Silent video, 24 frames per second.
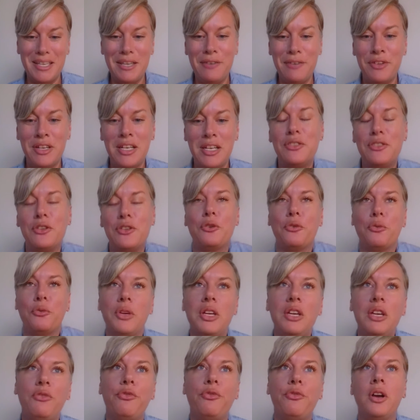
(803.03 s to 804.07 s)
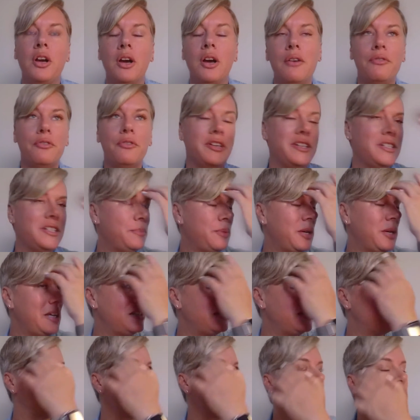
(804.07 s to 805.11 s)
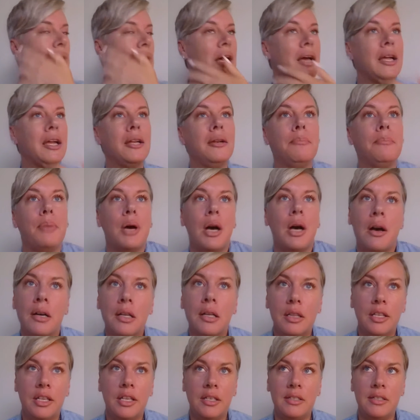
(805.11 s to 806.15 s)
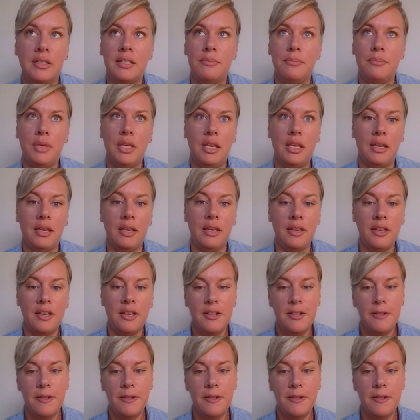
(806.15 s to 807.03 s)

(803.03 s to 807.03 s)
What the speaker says: Even in the grief recovery space, it's mind-boggling to me